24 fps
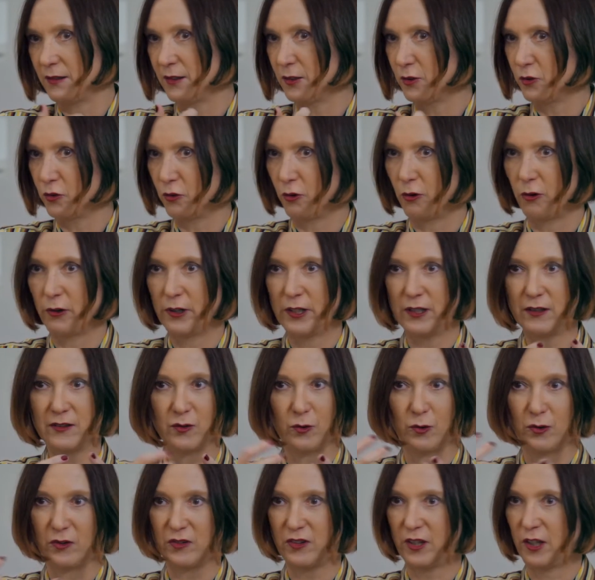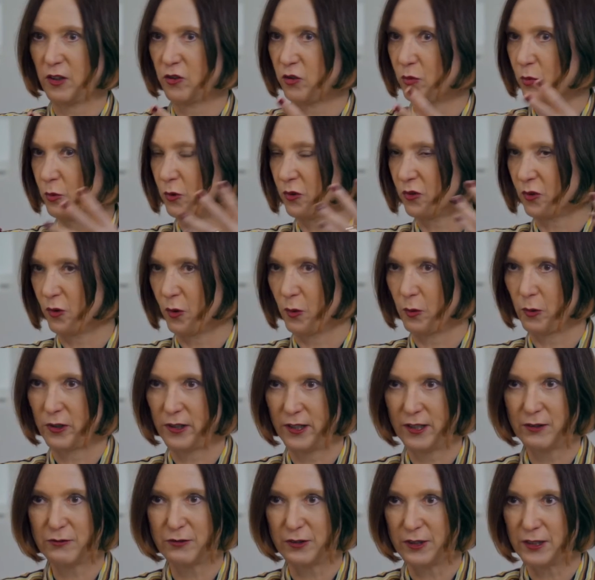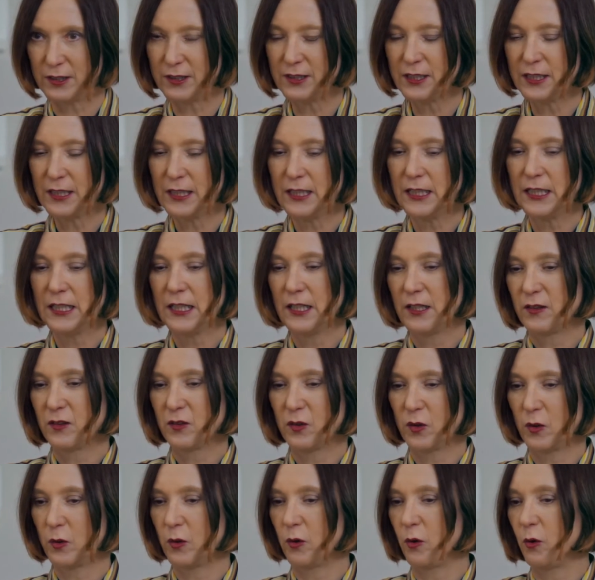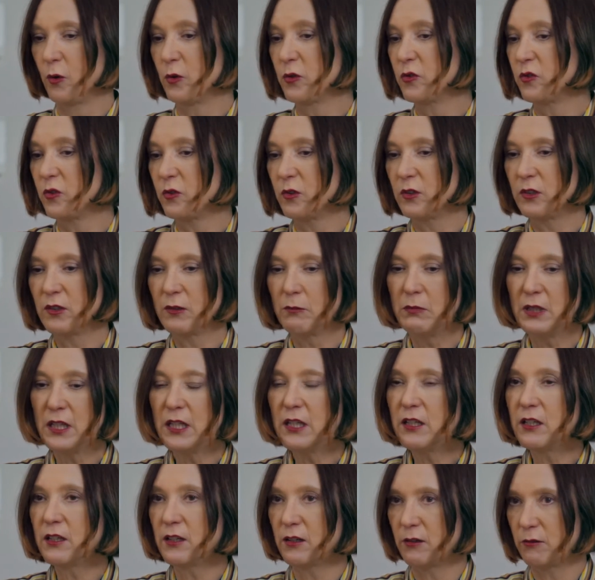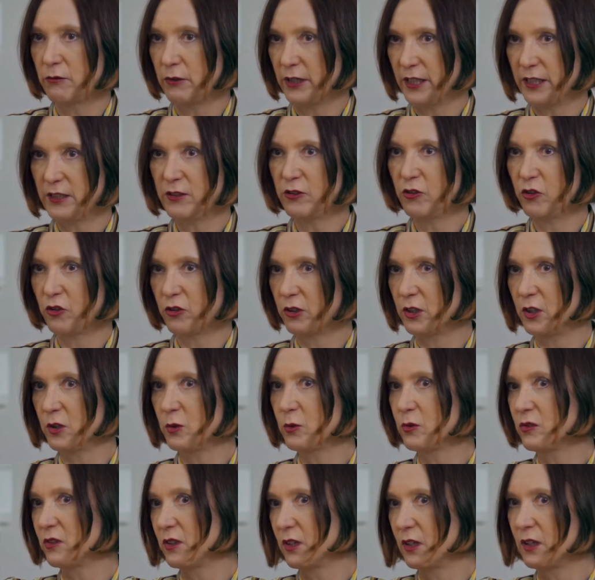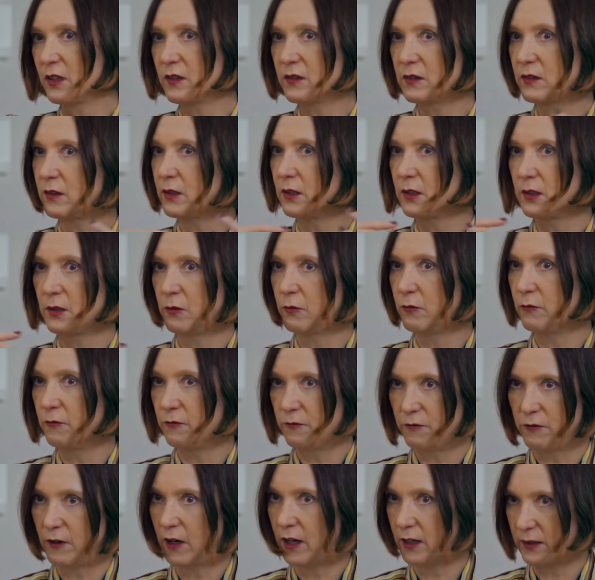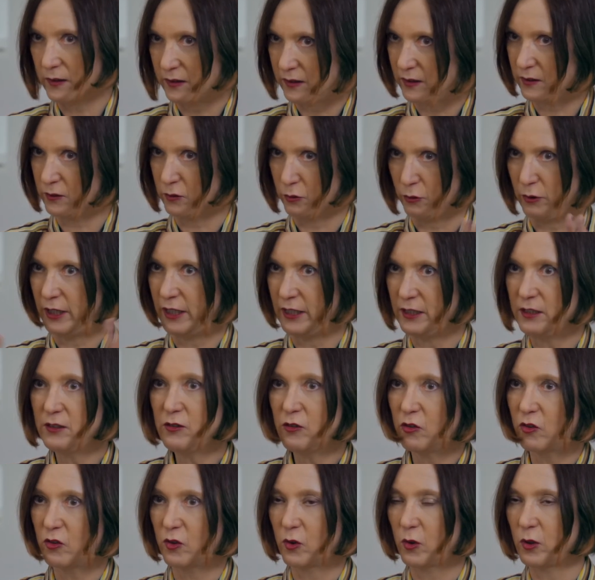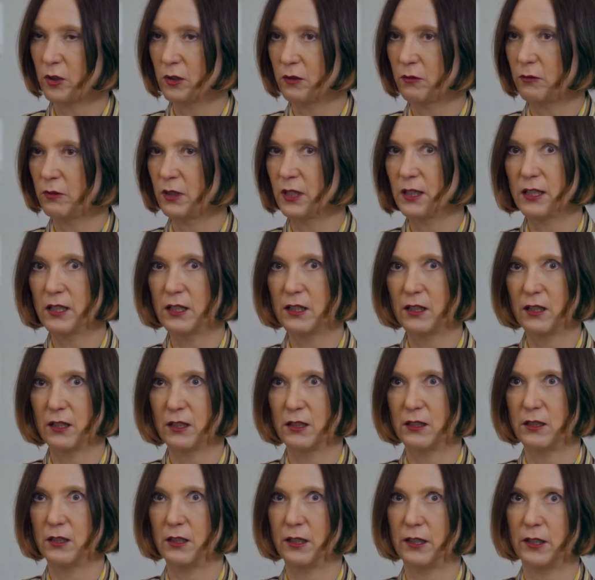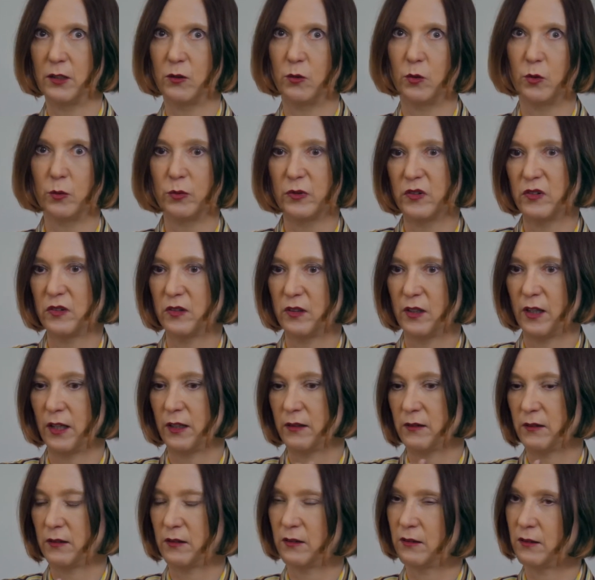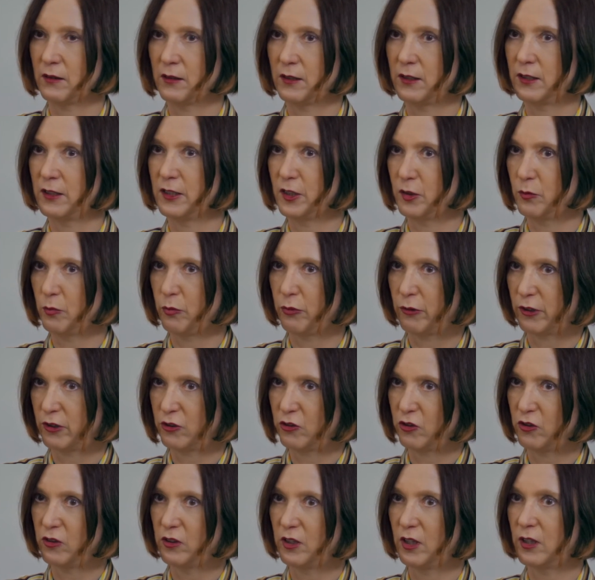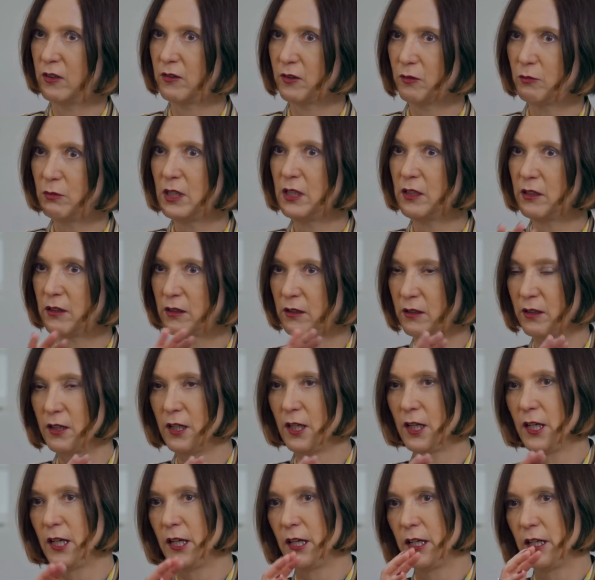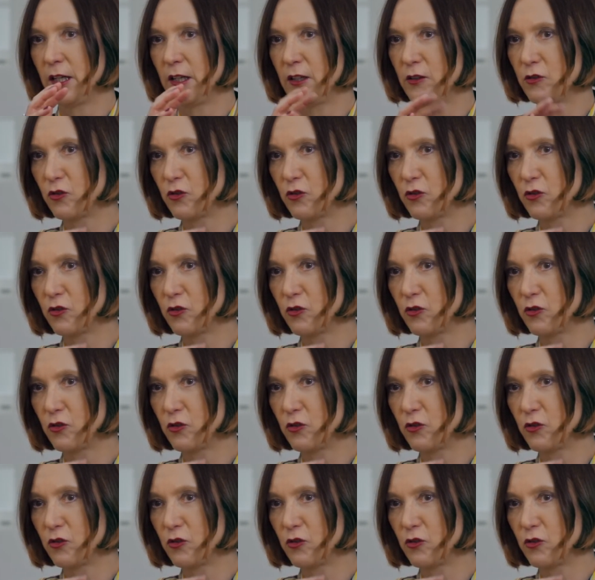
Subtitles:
drawings or sketchbooks or whatever. So also the media range you're using is a vast range. So it really, I always had the impression that the media is